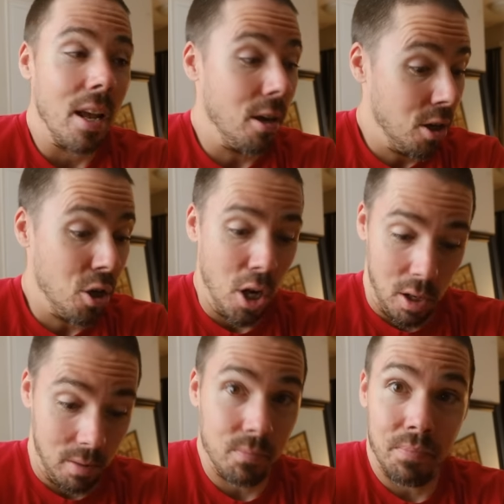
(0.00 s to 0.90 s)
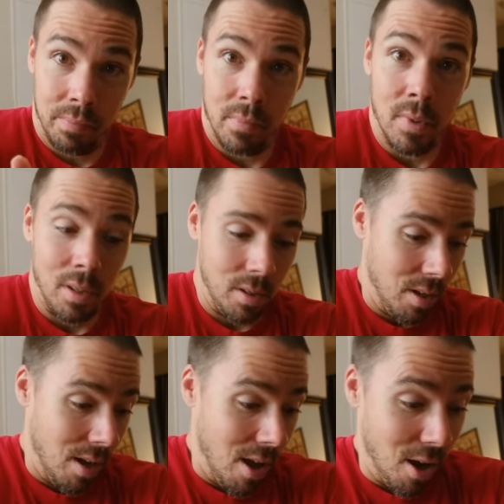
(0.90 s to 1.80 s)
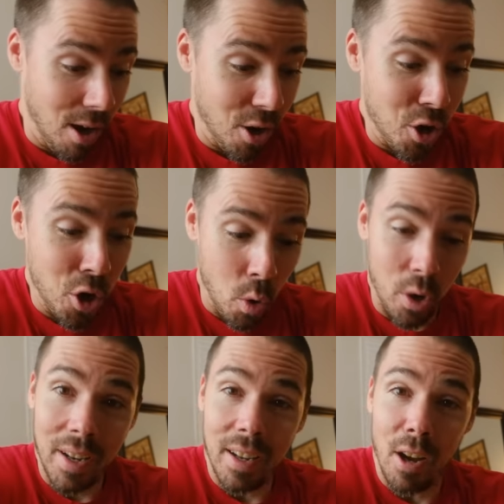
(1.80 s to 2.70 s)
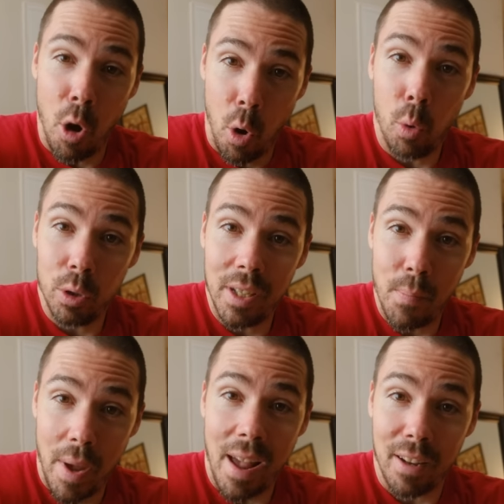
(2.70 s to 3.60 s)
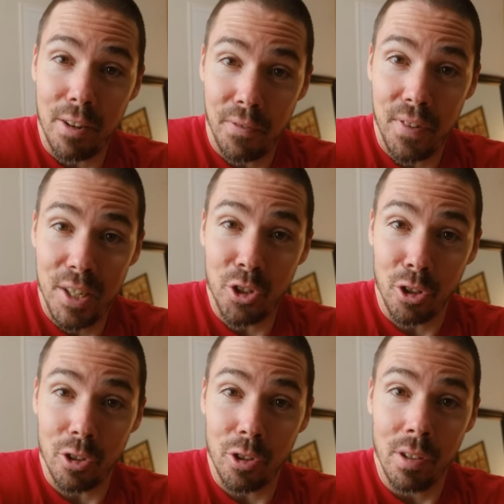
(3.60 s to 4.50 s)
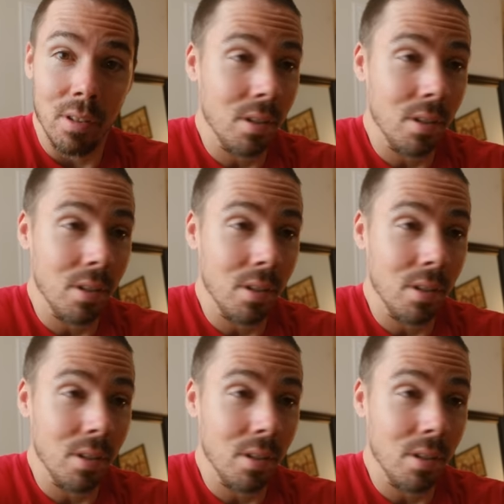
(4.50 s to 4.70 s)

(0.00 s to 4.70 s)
And annoying holding back of features.